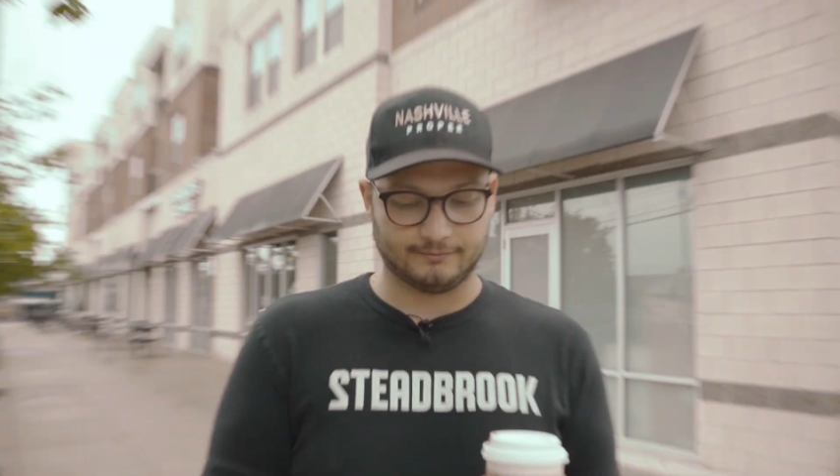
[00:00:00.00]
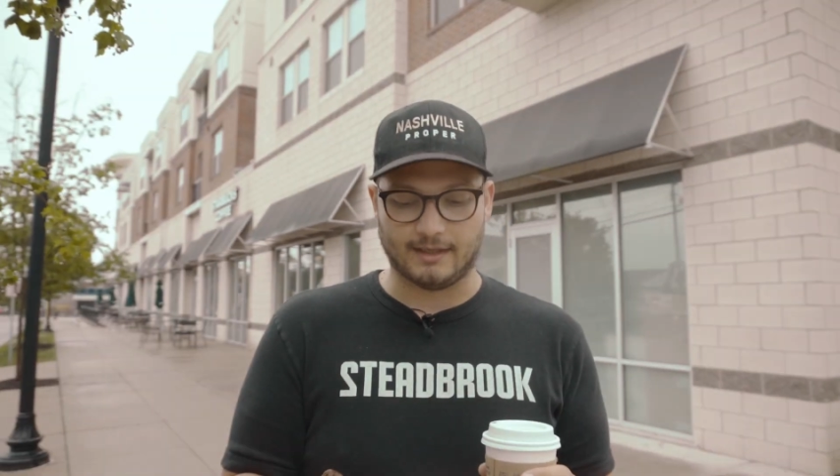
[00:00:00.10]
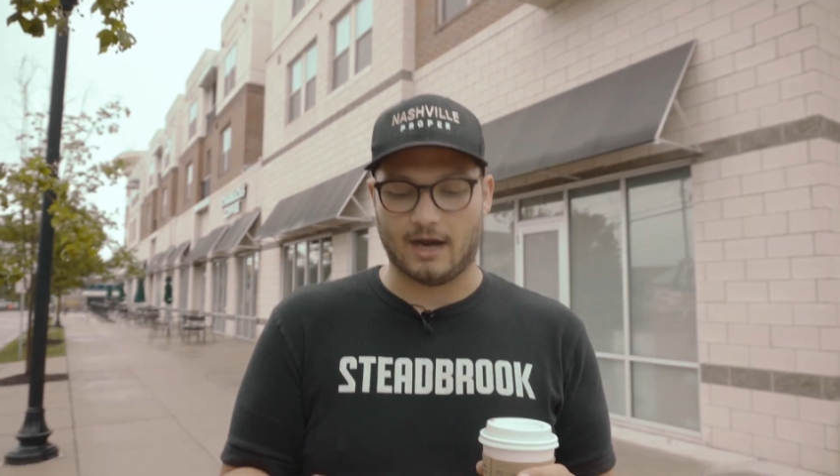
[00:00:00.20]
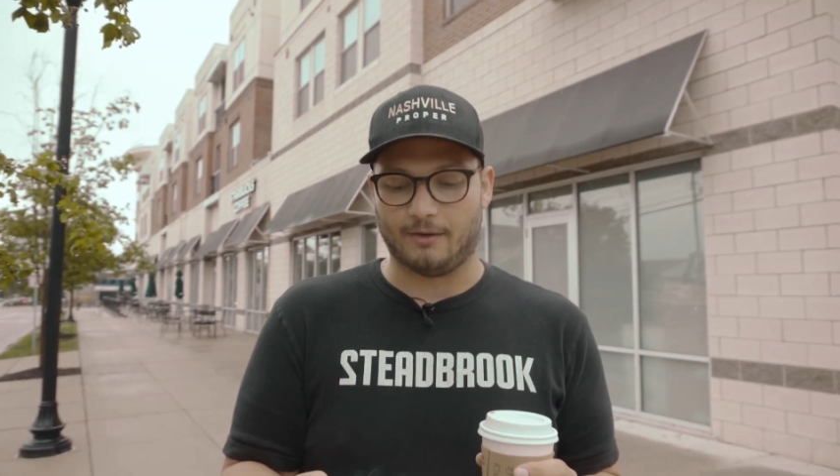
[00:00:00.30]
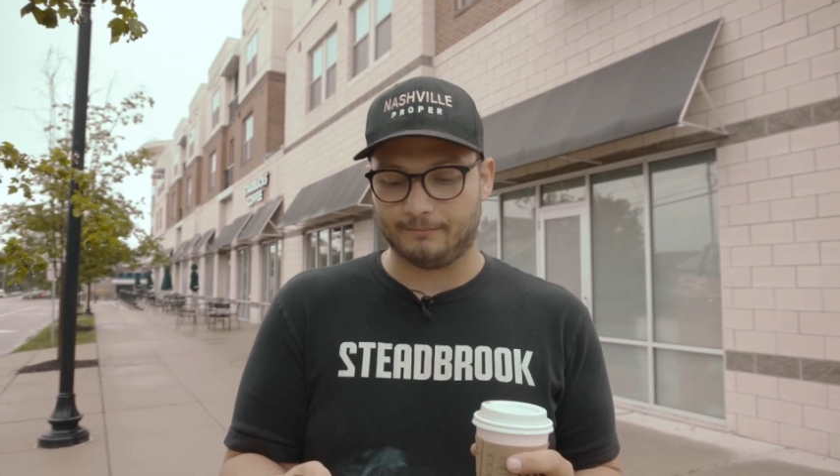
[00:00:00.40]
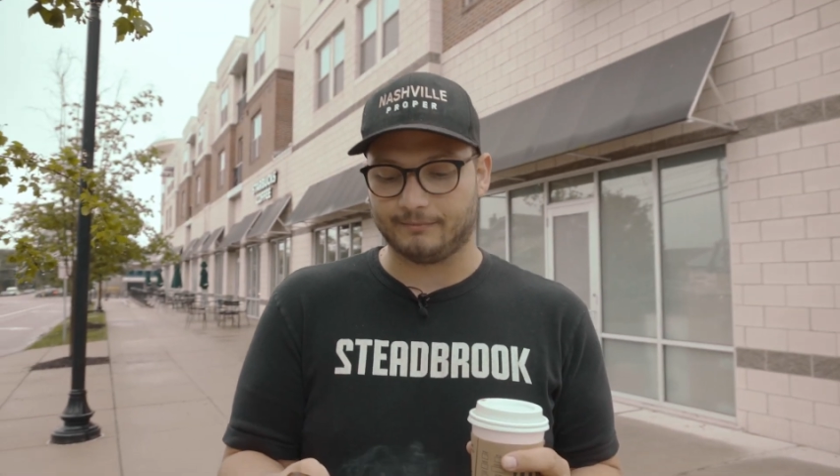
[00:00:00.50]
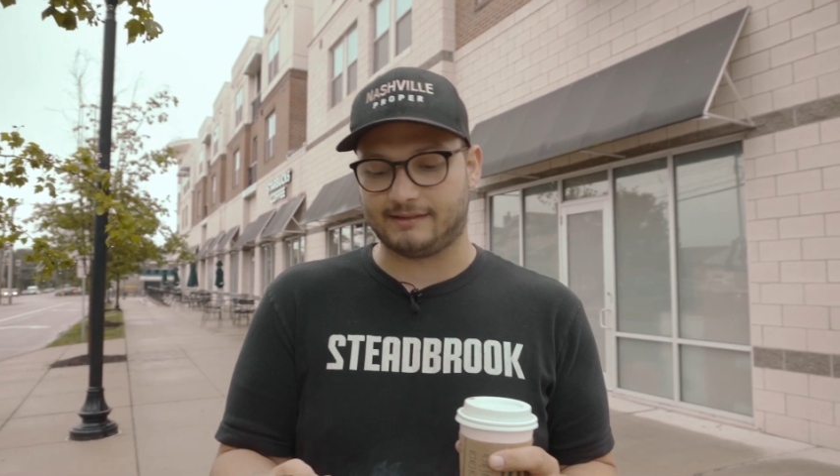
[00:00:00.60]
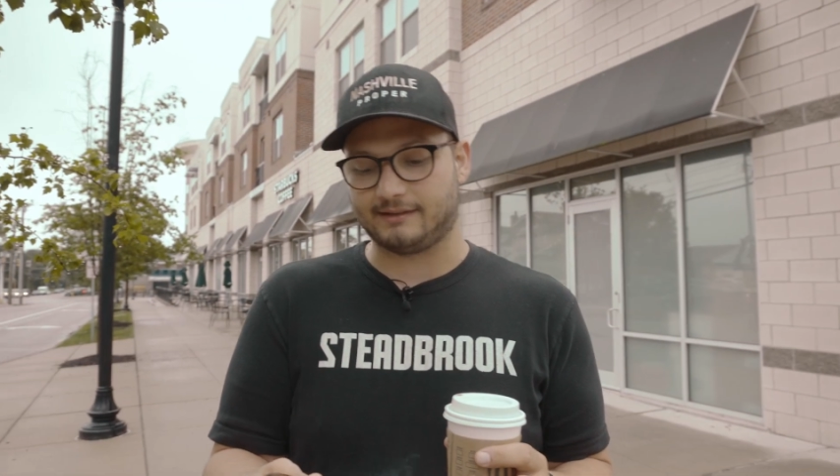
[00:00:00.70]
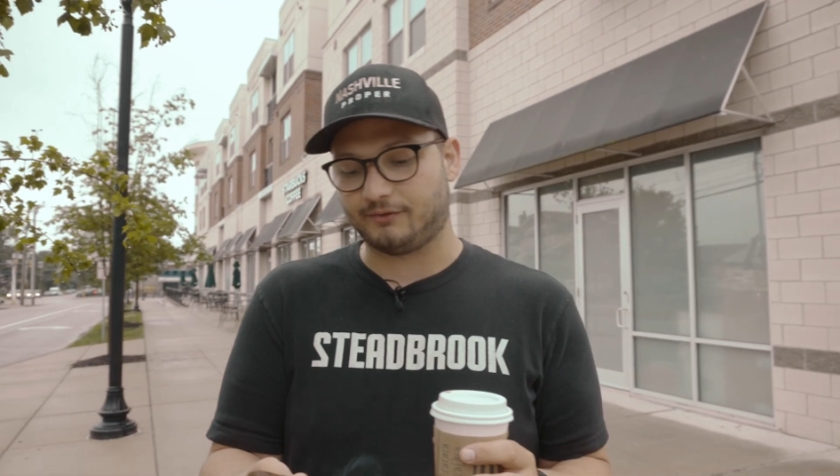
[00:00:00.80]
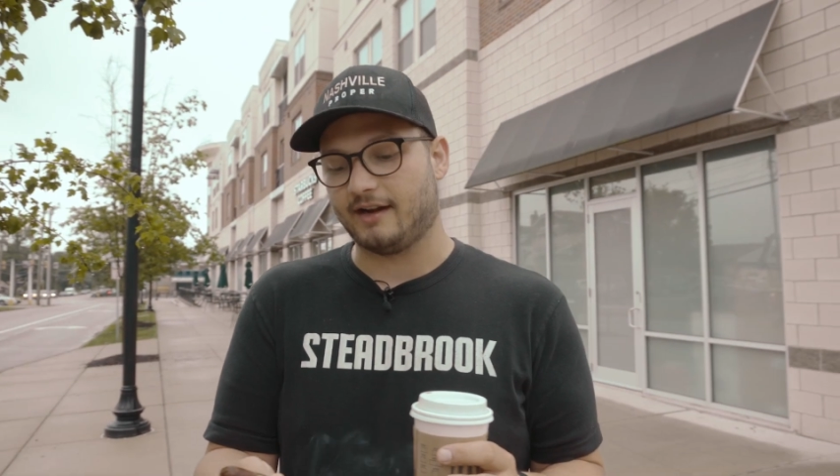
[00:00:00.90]
no,
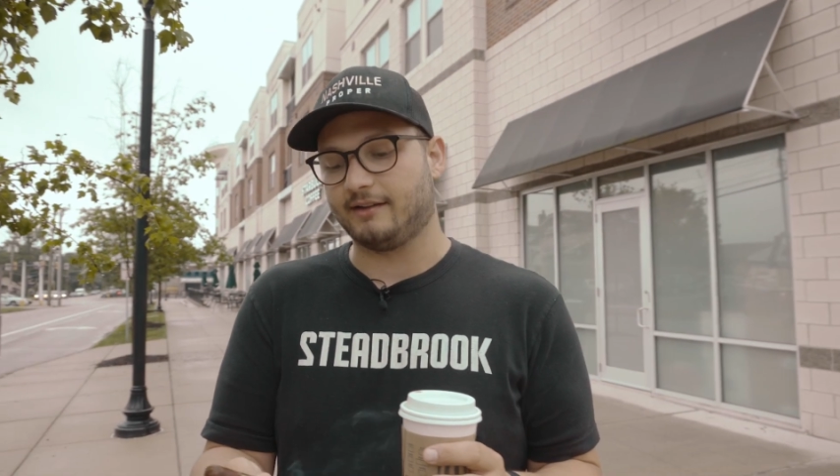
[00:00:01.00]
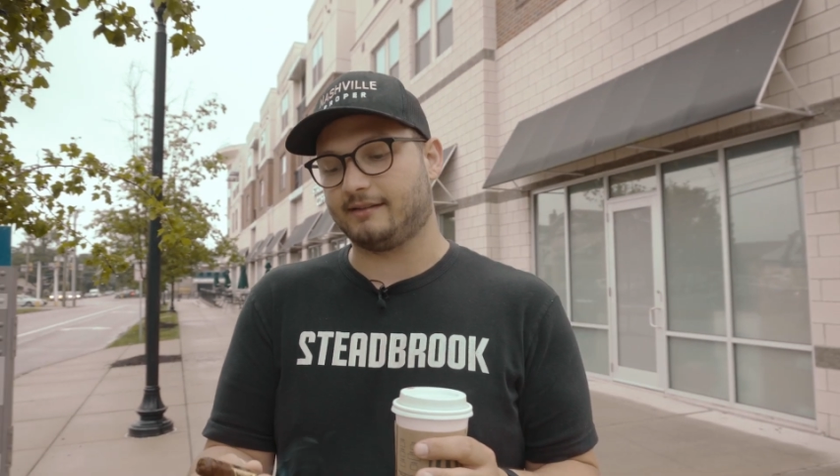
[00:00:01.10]
this is fair.